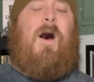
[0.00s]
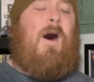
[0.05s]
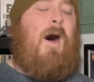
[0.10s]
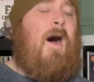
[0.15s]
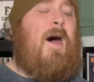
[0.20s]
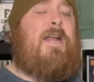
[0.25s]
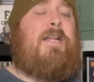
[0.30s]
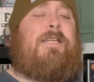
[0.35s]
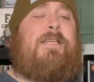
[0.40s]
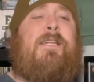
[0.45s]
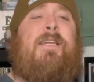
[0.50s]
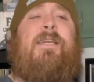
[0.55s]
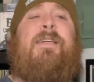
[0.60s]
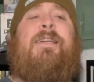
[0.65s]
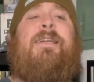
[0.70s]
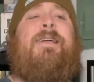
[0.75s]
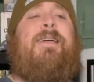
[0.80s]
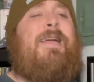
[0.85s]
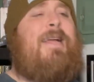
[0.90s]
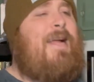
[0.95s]
Honestly,
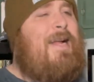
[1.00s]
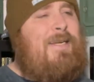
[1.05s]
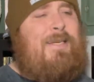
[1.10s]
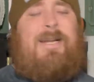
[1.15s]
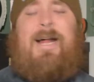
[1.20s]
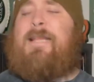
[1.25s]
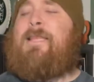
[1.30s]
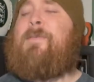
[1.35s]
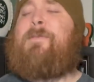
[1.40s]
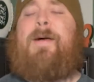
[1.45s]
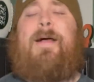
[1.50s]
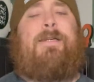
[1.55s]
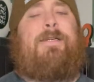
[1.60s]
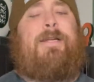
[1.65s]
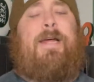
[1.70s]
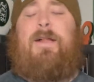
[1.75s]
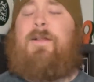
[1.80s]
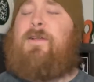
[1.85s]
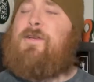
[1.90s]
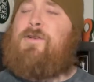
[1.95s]
it's not the best
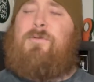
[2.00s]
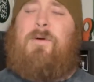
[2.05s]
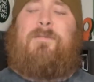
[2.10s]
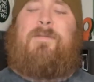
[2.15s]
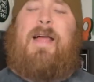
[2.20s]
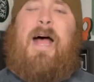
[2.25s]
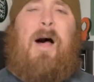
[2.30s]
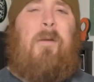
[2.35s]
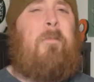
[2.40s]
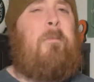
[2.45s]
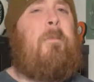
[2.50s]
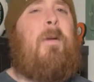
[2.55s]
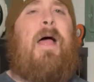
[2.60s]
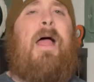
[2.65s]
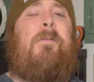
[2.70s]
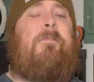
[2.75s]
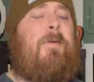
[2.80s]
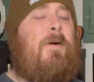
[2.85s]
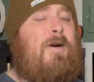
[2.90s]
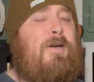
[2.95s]
Taylor Swift album,
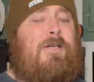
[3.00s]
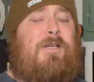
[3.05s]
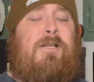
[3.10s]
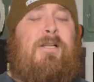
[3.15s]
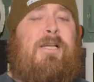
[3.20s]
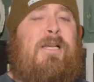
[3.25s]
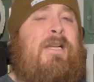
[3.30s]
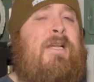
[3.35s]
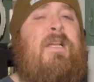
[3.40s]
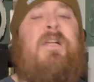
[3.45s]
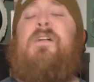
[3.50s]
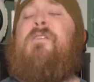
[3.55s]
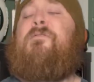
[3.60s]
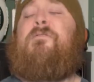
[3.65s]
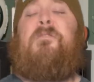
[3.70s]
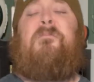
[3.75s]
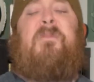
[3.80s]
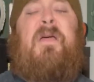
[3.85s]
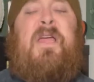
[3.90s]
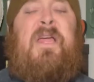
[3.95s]
and personally,
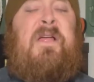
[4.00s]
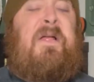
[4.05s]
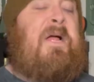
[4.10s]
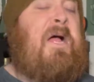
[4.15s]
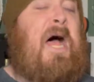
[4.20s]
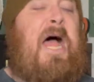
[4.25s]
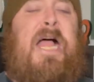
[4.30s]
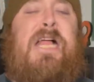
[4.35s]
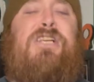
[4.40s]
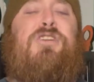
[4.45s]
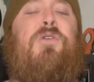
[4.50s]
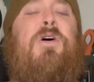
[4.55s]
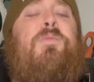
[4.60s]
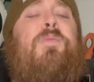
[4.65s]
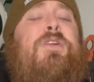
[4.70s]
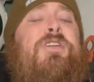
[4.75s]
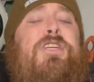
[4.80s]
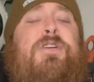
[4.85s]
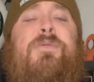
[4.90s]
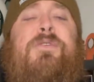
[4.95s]
for me, I enjoyed
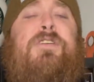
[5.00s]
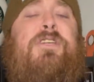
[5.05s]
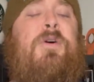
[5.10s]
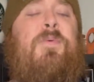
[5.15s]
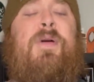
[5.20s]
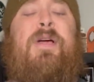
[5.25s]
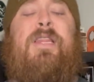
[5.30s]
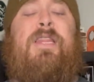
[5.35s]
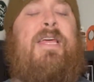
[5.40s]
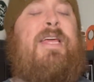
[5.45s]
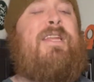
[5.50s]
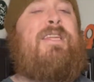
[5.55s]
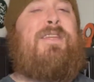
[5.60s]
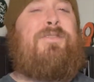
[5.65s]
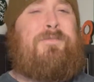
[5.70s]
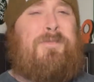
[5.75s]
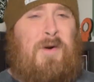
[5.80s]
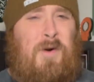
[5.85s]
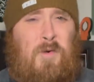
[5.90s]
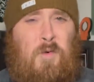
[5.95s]
what she was doing in the indie
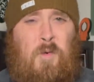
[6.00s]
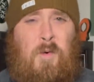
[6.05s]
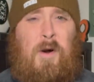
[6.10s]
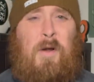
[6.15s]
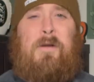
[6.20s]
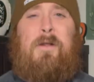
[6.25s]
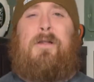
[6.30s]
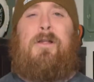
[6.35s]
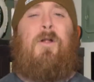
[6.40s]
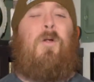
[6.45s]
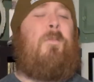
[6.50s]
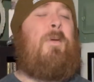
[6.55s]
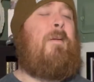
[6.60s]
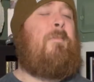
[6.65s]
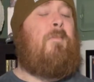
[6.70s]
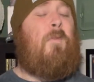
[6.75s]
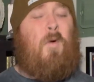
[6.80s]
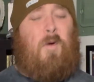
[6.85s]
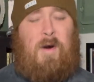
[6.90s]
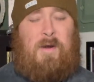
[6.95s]
folk world a little
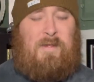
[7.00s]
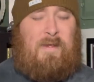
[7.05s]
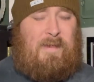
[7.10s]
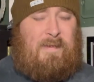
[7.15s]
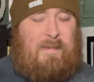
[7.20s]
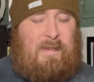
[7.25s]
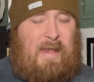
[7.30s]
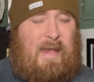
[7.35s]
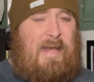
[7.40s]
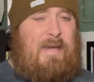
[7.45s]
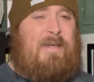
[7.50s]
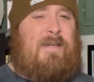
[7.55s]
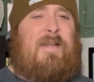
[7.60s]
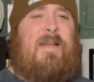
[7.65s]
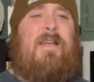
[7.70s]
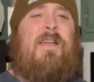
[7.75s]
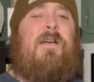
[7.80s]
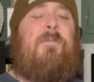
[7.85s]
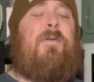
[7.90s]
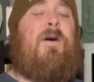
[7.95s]
bit more than this.
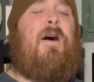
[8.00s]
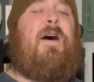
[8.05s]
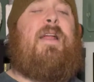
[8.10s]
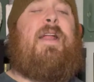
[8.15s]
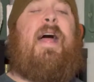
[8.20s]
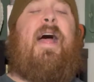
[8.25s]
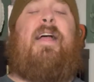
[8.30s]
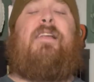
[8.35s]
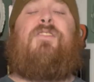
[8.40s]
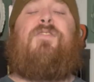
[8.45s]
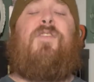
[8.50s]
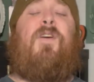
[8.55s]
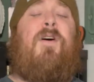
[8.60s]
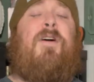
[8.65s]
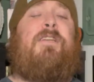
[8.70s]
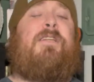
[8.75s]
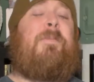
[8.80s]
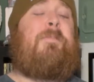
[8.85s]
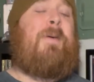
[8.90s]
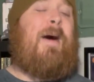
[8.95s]
But as far
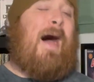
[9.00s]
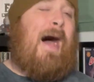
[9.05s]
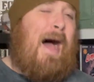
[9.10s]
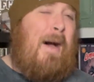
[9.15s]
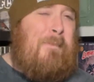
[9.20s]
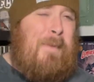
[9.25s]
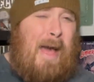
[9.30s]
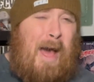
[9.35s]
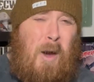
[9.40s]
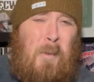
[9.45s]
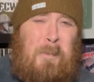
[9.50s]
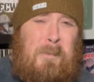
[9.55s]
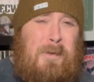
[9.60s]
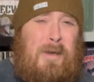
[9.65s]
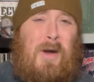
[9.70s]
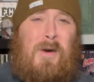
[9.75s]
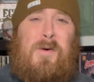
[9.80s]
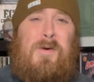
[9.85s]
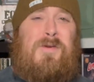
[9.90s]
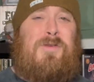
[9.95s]
as a pop album
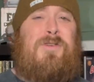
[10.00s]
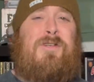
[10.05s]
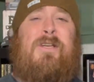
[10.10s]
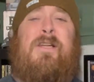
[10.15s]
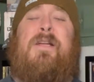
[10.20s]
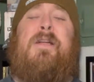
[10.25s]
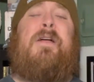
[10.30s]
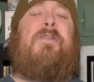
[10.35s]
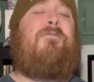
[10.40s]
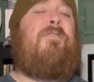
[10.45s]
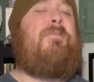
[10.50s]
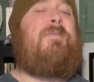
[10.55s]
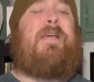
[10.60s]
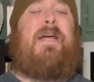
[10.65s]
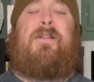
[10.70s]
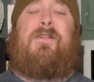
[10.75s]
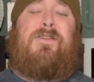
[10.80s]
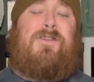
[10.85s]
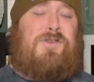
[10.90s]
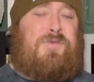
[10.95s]
goes from
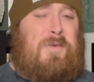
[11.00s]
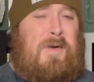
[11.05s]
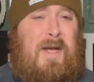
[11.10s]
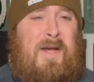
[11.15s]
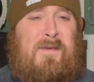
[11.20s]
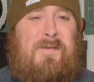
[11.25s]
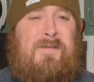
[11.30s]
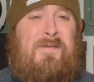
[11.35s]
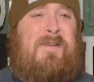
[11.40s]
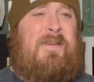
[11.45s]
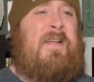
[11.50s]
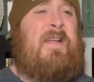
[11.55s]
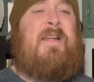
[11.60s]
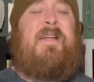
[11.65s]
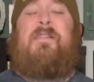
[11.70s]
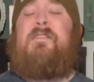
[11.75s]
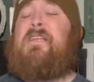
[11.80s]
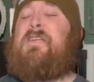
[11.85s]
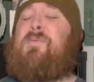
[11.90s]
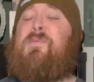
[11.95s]
Taylor Swift,
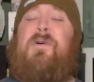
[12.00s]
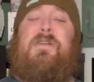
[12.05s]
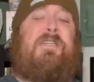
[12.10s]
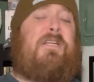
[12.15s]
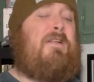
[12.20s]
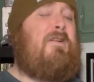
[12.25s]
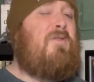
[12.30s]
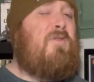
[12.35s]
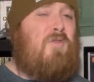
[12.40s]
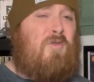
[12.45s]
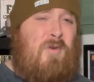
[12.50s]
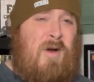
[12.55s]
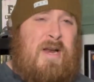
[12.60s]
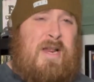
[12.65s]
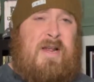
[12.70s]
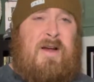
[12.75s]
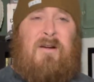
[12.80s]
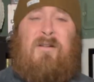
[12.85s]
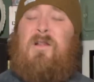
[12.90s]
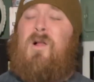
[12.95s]
this one's a little
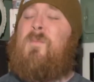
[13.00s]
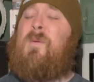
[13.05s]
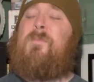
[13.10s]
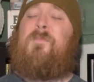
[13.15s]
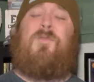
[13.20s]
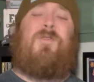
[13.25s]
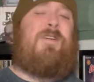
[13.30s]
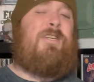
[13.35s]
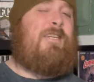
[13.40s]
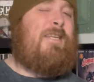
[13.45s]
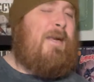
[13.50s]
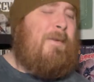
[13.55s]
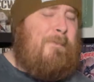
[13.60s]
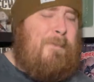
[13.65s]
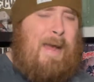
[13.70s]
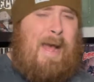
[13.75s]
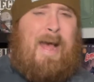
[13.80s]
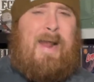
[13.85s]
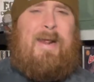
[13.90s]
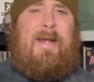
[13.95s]
grittier, a little bit more
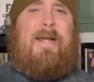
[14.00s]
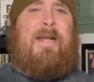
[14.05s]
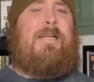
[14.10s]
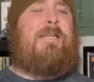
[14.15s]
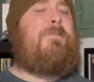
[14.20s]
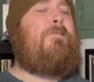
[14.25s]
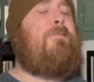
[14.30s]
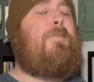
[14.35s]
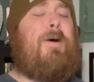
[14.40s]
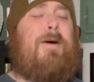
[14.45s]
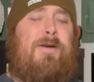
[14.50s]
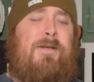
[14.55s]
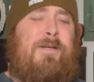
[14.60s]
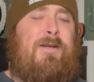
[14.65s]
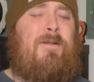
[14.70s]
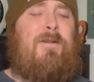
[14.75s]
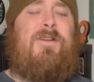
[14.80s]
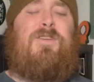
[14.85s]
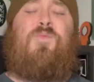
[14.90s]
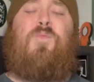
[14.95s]
cinematic. It's
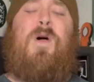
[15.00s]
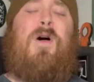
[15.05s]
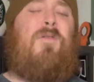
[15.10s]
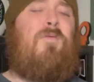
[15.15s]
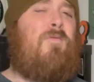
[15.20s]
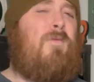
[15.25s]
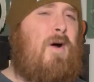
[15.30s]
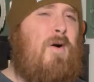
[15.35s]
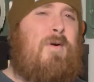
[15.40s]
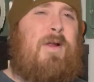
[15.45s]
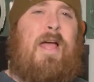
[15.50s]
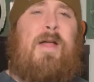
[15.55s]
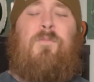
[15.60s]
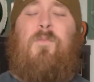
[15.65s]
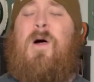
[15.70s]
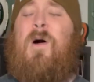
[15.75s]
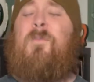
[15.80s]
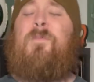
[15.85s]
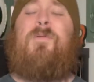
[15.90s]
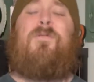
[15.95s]
personal, it's well wrote and
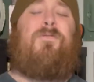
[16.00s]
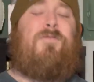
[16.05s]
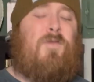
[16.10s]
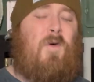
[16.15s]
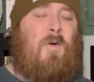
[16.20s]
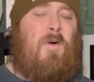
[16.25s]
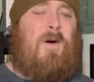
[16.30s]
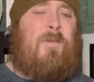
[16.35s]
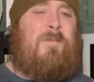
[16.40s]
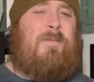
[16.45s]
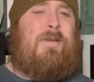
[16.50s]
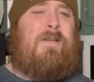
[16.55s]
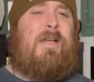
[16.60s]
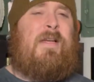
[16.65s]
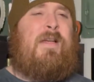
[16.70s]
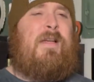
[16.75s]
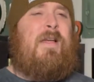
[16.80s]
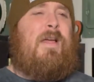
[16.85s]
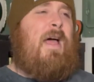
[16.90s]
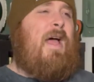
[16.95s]
well performed.
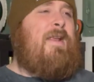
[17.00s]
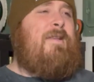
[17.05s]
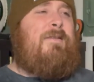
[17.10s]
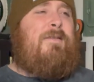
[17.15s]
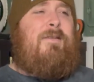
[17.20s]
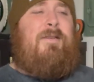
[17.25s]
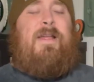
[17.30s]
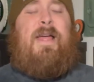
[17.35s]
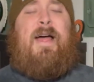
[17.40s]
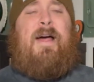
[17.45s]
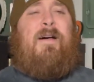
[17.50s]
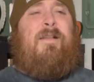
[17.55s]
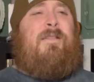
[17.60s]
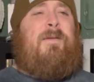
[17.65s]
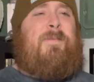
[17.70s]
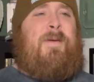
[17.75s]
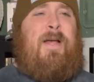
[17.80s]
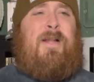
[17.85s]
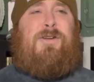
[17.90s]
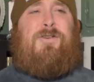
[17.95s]
And yeah, the
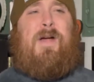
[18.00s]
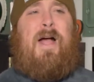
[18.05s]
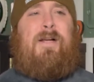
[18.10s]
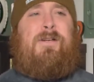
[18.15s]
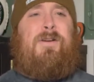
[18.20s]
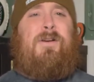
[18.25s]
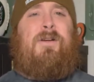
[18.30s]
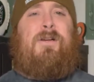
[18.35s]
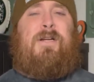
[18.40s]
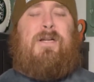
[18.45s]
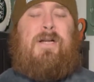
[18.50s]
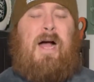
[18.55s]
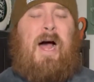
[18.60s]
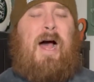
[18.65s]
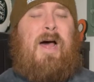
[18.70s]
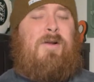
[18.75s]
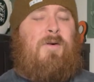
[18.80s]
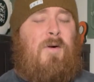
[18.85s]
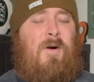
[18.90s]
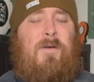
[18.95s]
bad tracks are
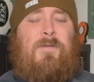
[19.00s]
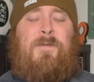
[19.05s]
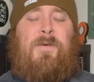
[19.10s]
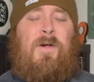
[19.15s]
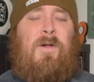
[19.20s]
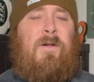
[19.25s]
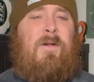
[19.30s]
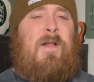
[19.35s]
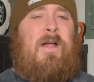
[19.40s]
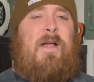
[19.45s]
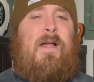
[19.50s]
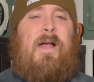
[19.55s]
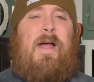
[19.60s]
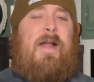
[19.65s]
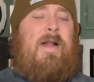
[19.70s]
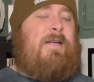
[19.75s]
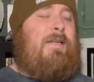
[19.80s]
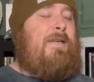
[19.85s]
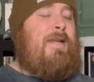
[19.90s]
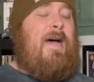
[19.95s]
god awful,
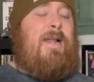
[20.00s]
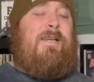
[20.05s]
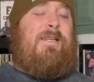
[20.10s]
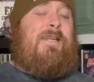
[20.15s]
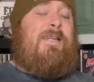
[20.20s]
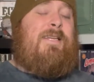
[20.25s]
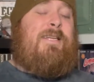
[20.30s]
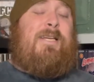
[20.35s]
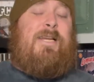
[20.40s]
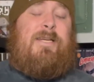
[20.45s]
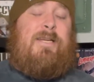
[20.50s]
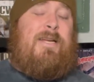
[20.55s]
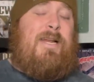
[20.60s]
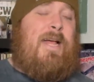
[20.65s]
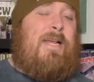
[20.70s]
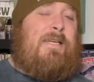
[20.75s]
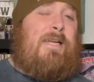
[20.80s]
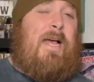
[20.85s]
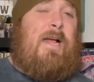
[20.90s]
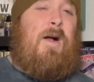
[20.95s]
and it's not as consistent
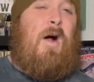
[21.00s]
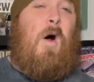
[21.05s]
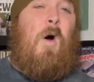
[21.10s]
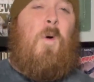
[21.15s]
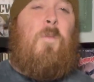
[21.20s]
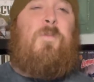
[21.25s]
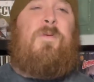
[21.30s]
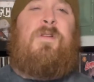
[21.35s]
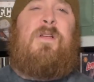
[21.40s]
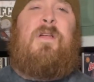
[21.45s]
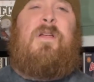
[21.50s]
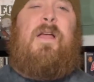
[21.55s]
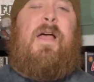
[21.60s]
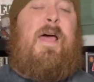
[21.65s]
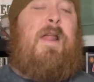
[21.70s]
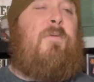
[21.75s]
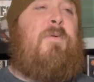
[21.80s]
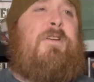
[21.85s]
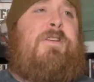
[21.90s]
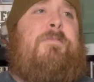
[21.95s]
as I hoped.
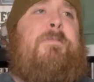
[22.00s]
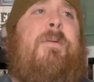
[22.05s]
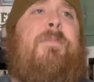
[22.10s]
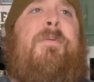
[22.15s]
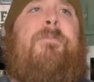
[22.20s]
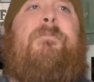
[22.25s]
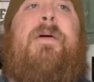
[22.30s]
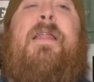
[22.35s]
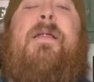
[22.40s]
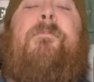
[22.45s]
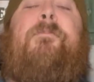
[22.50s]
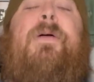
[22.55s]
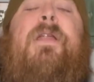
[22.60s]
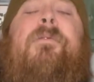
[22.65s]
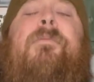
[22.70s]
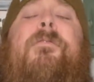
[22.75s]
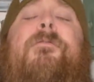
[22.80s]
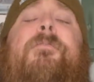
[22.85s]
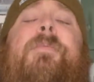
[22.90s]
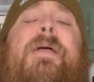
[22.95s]
And I wish she maybe made a bit
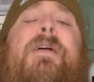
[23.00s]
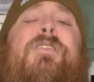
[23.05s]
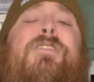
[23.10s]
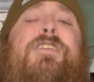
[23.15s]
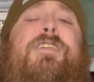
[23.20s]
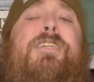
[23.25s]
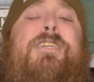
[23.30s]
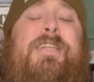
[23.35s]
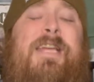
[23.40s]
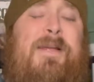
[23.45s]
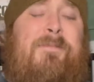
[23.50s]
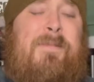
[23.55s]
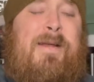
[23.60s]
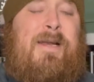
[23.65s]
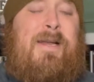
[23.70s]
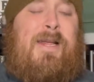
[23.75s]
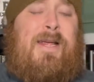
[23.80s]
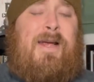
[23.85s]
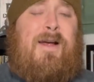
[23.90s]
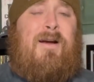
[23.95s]
of a bigger statement
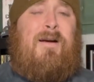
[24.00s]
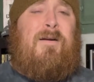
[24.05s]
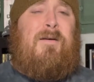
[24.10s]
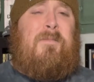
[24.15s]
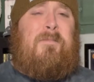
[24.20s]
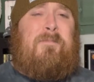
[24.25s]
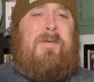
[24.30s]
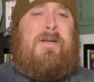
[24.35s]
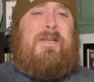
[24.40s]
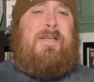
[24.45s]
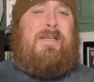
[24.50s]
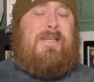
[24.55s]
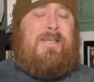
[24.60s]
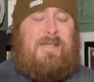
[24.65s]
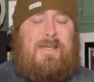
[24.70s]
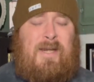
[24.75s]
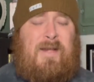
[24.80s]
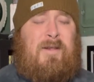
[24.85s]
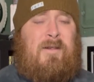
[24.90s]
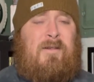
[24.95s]
here, but
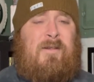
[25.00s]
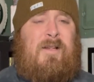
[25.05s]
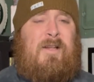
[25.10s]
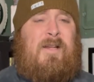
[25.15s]
still,